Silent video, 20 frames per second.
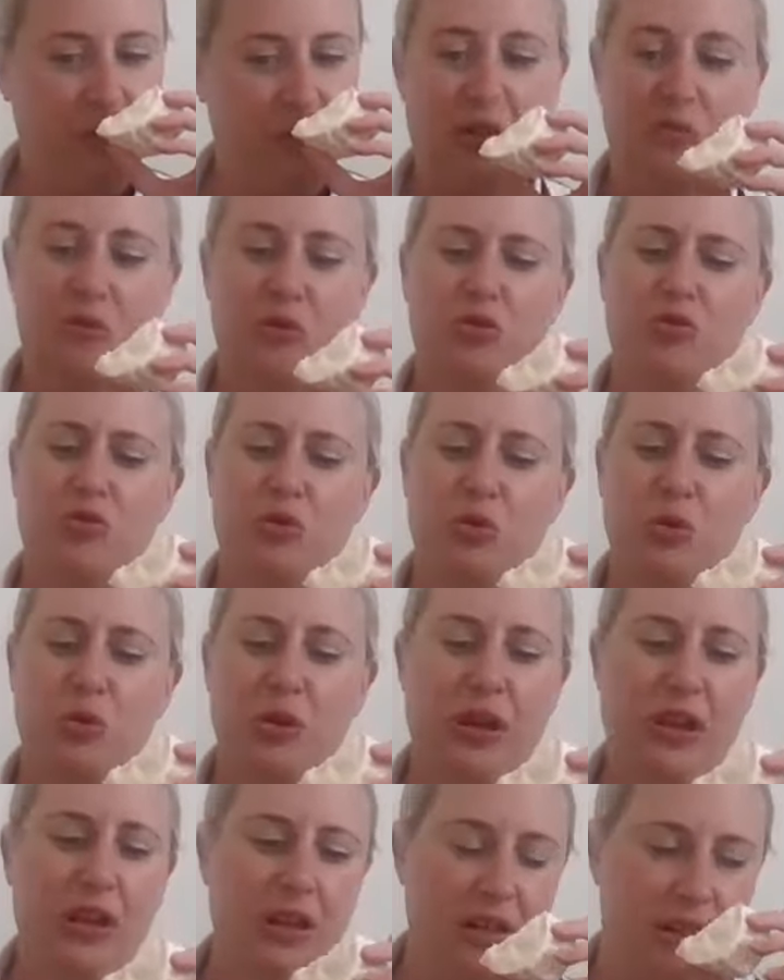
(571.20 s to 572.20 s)
Really kind of
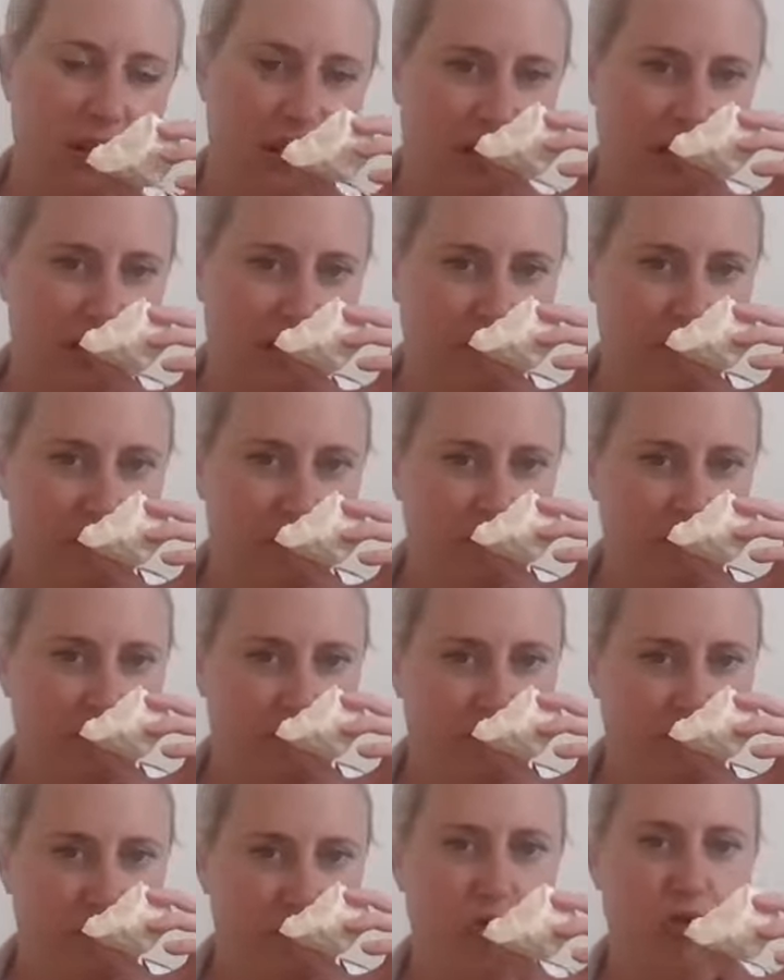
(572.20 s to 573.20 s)
straw-like, like
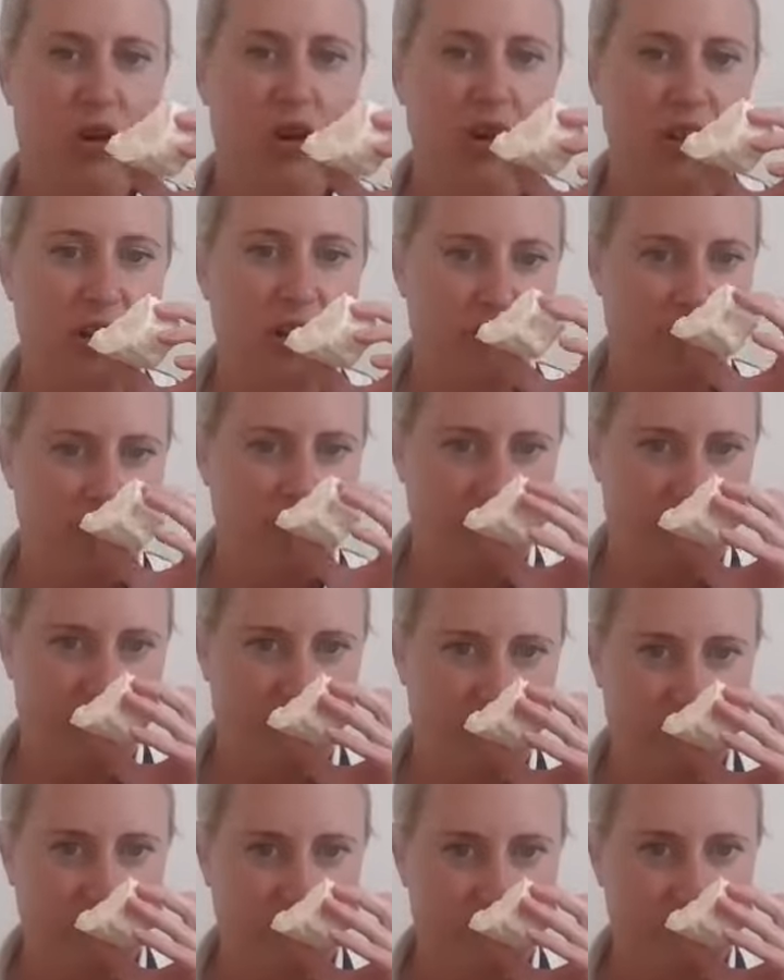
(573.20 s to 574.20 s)
dry
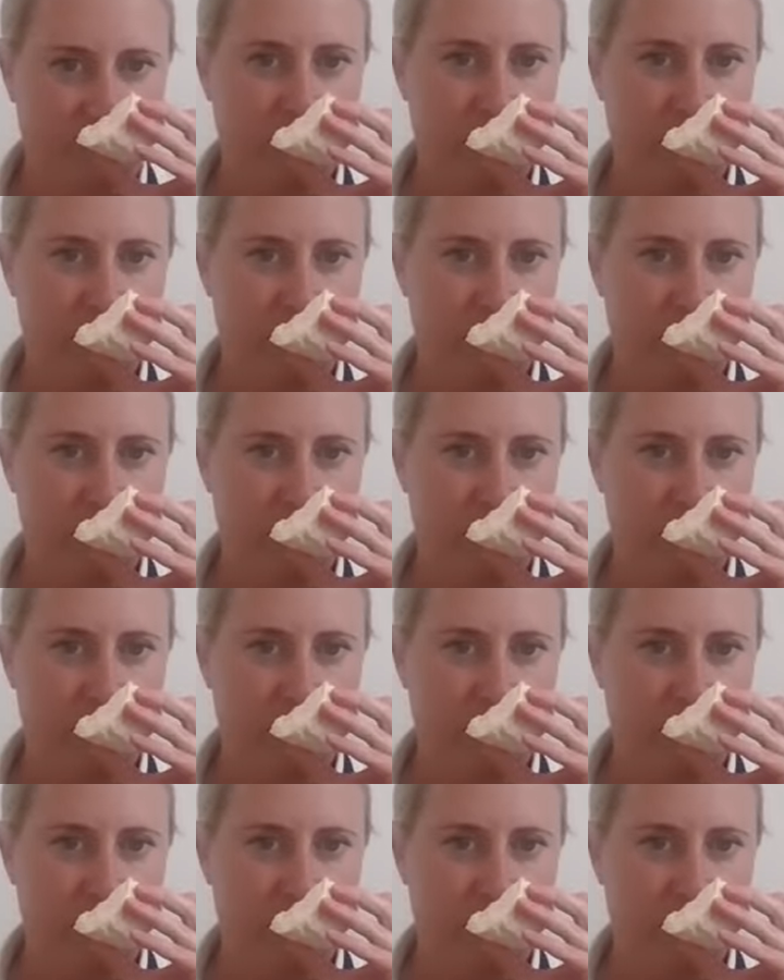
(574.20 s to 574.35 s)
grass.